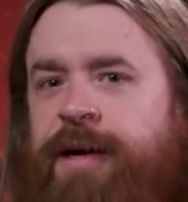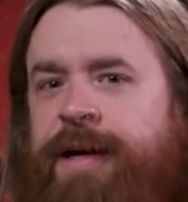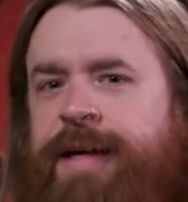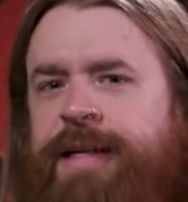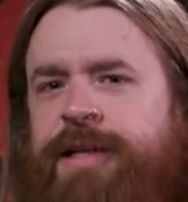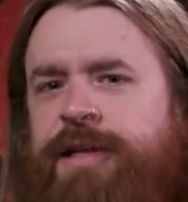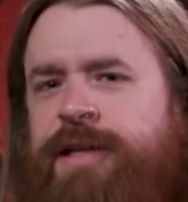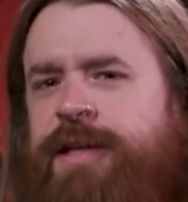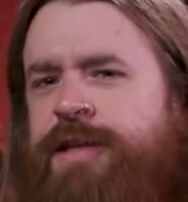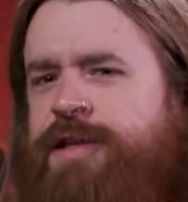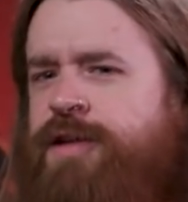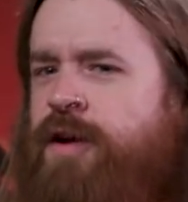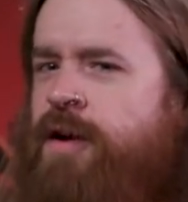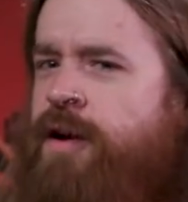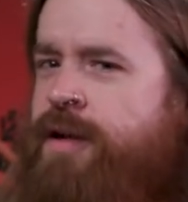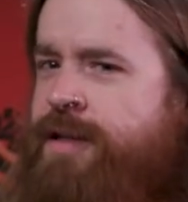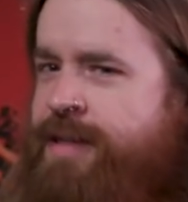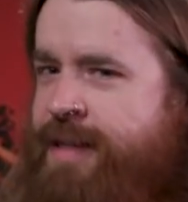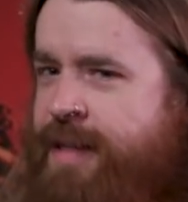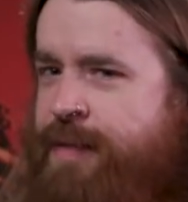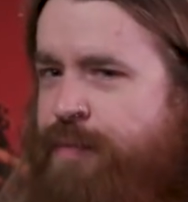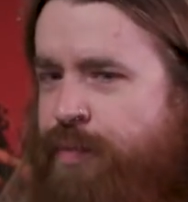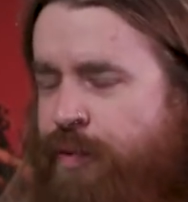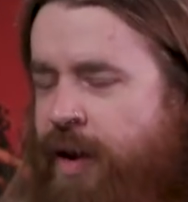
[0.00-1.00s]
Each of the
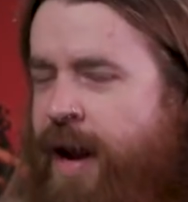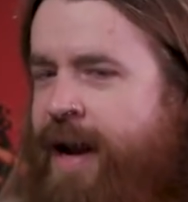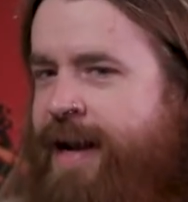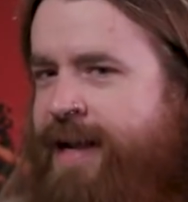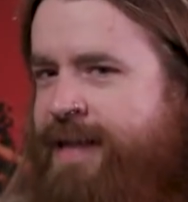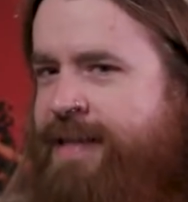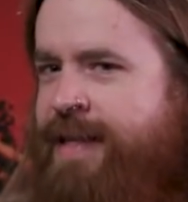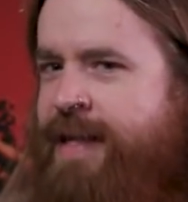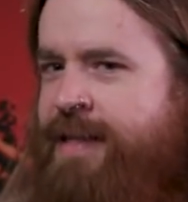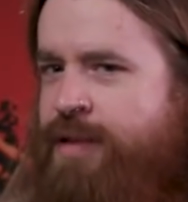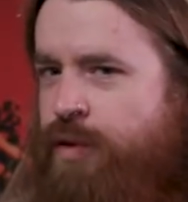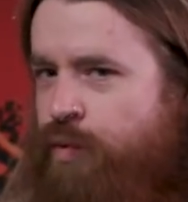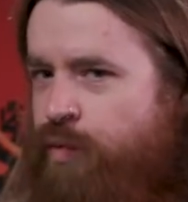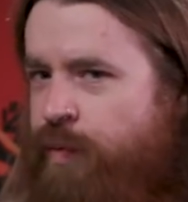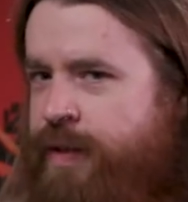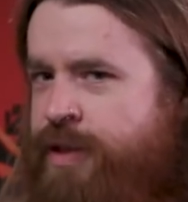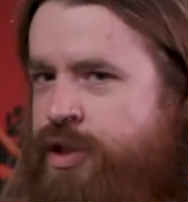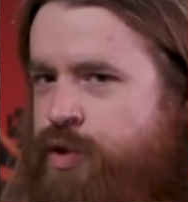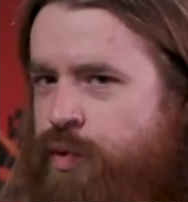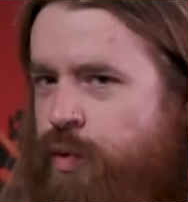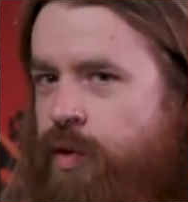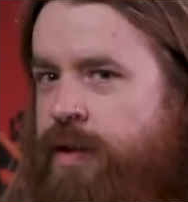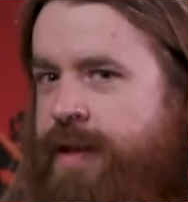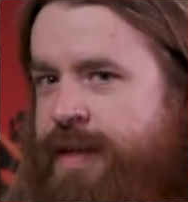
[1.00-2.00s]
songs in brackets has a
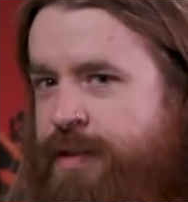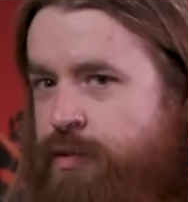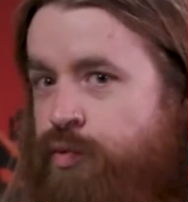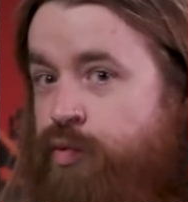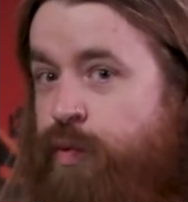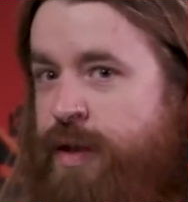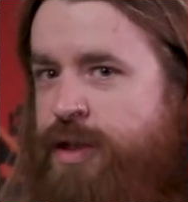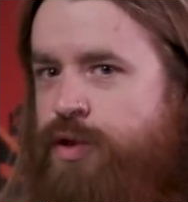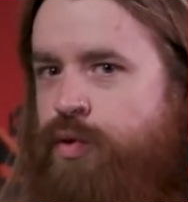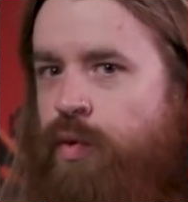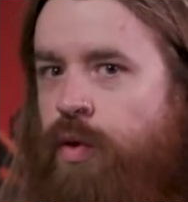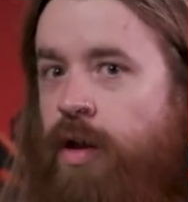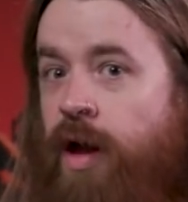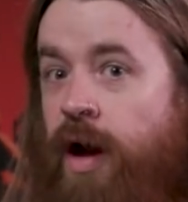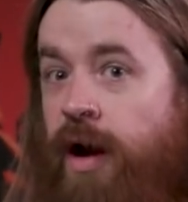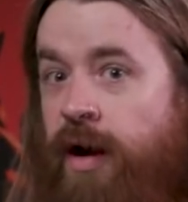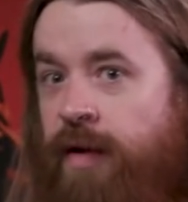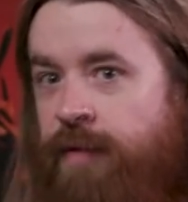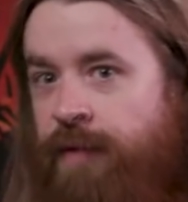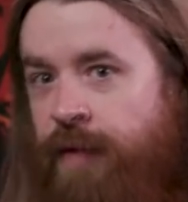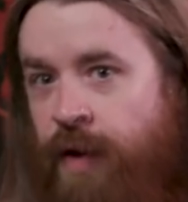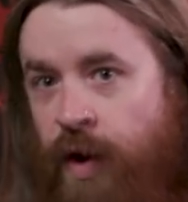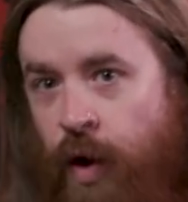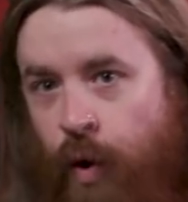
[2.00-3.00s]
ritual. It's ritual
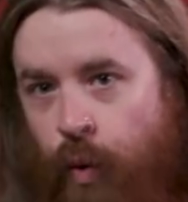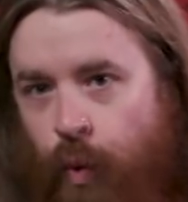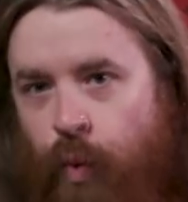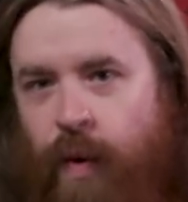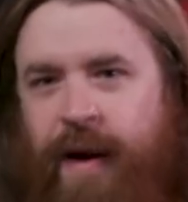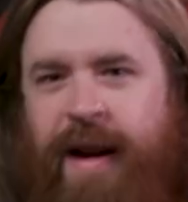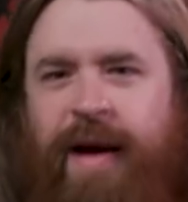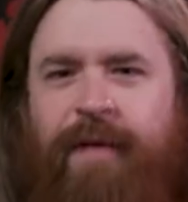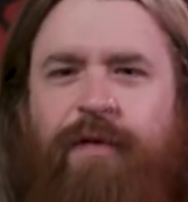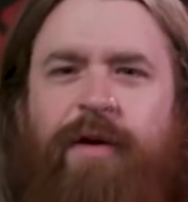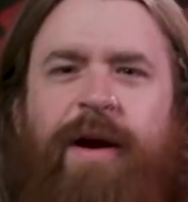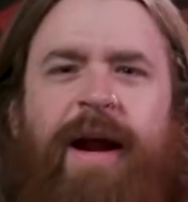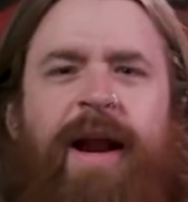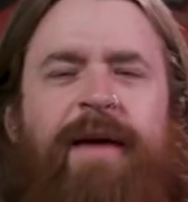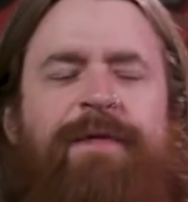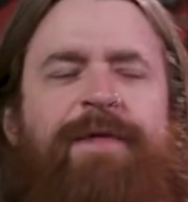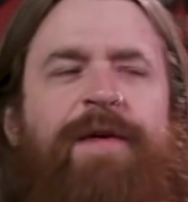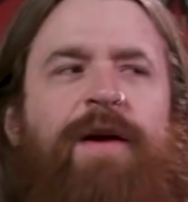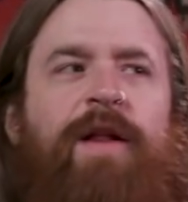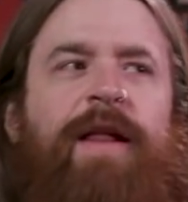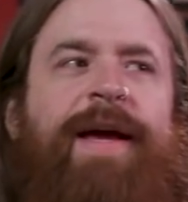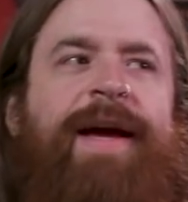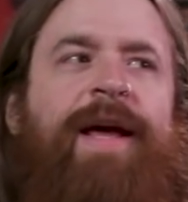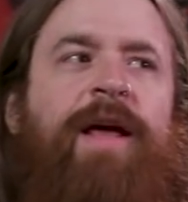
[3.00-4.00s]
of whatever. And I
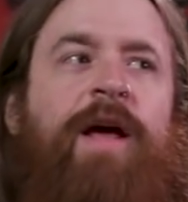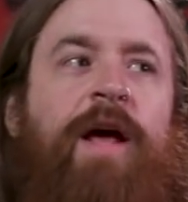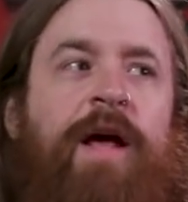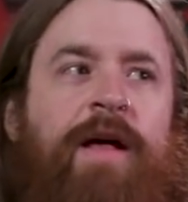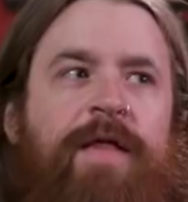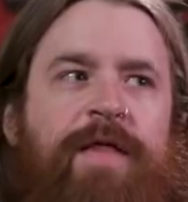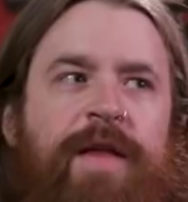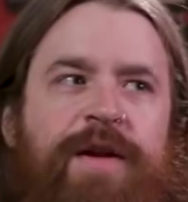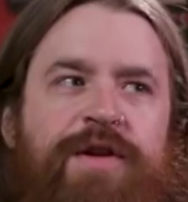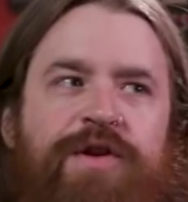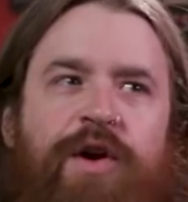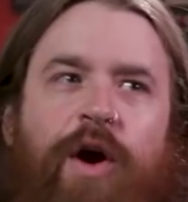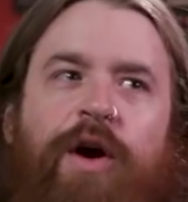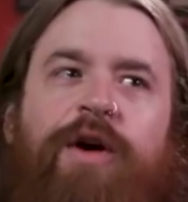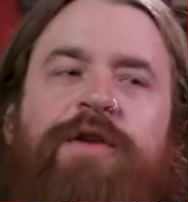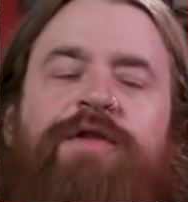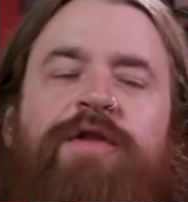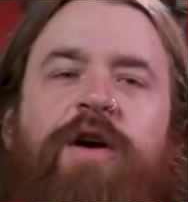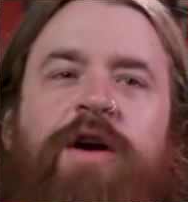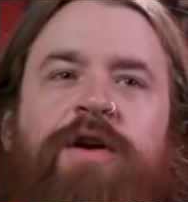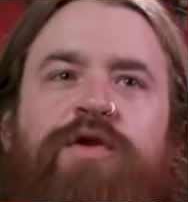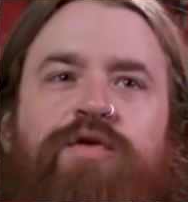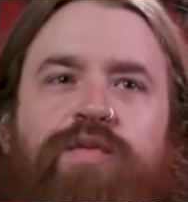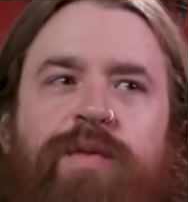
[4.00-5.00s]
feel like the dark
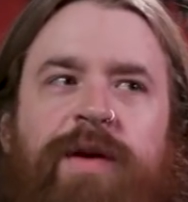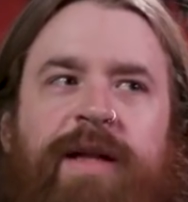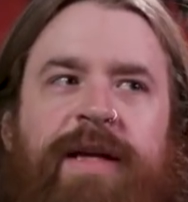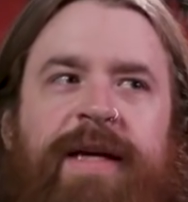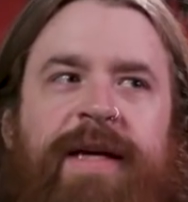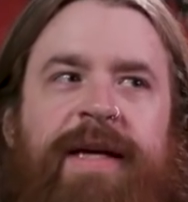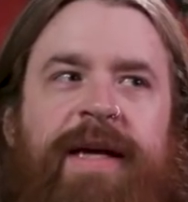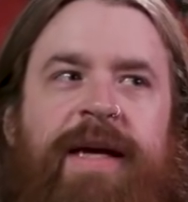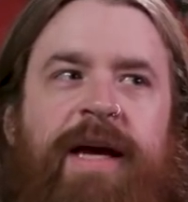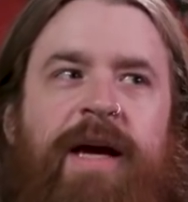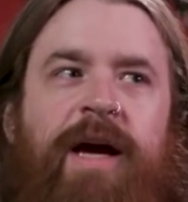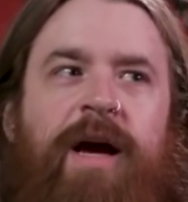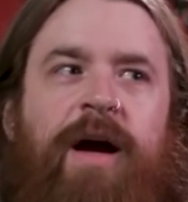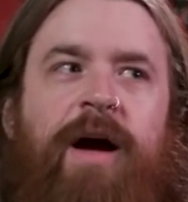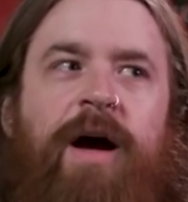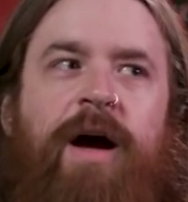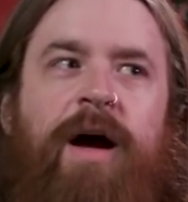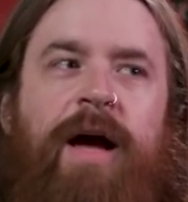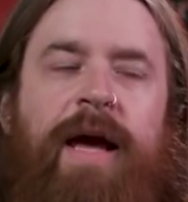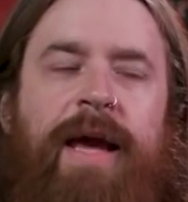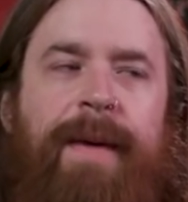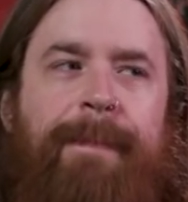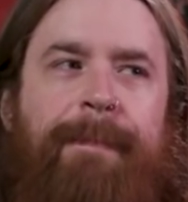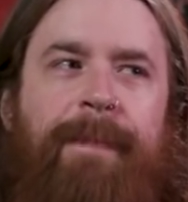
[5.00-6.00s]
songs really
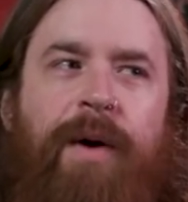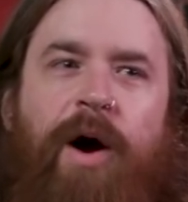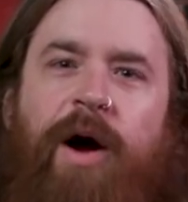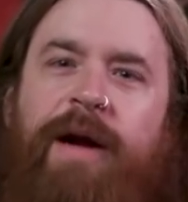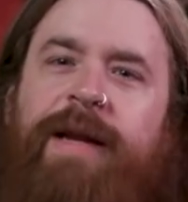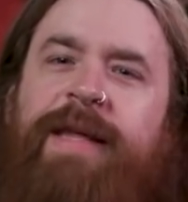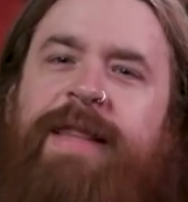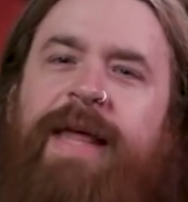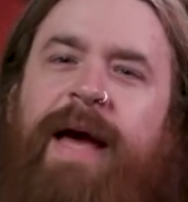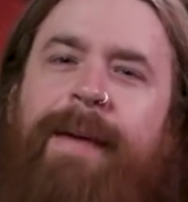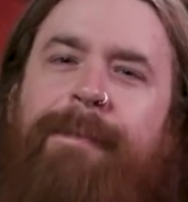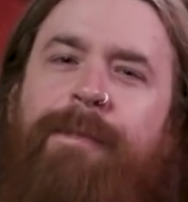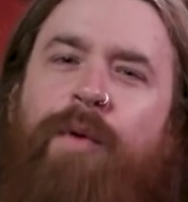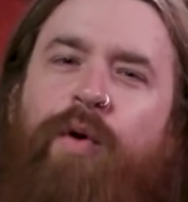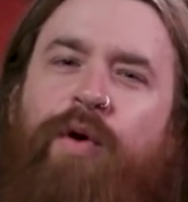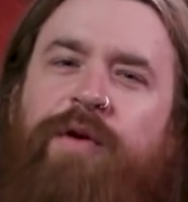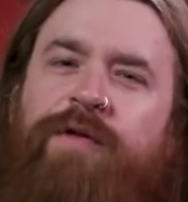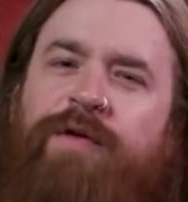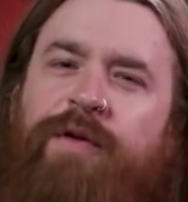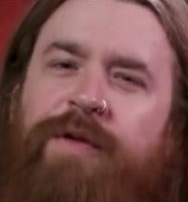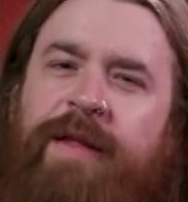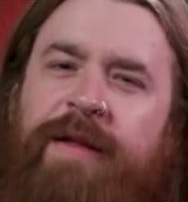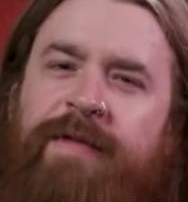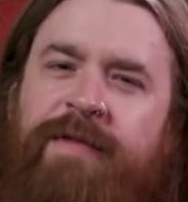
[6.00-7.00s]
embody that more
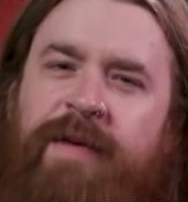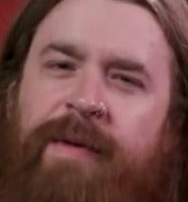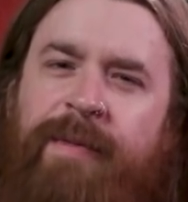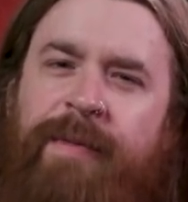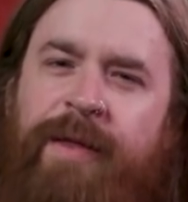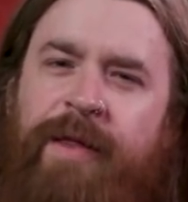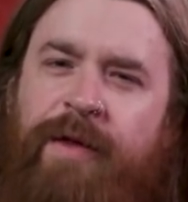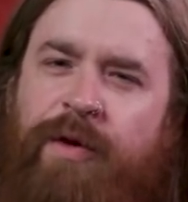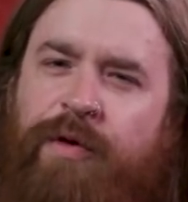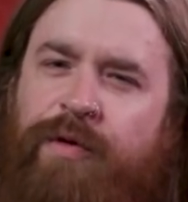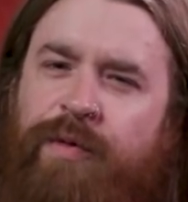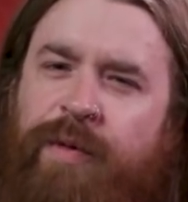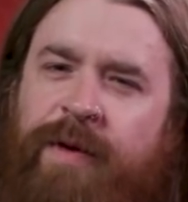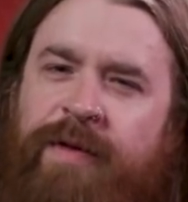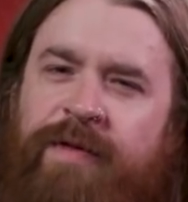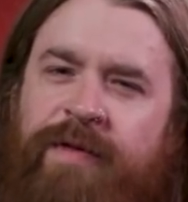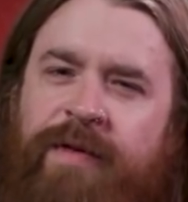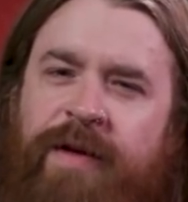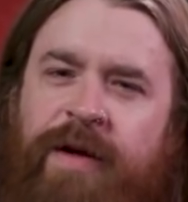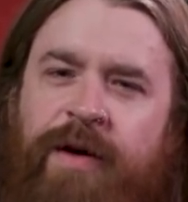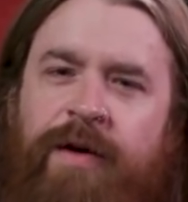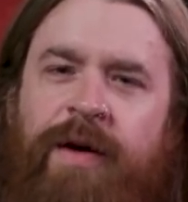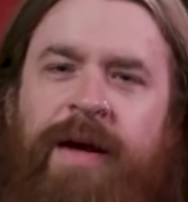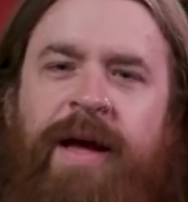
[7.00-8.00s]
so than some of those
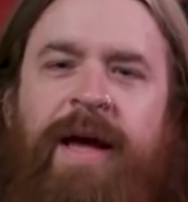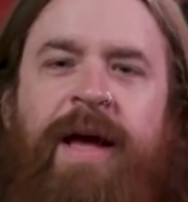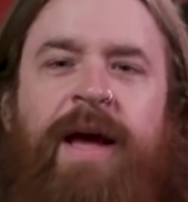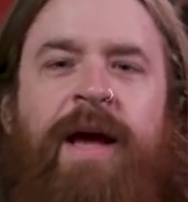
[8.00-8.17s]
ones do.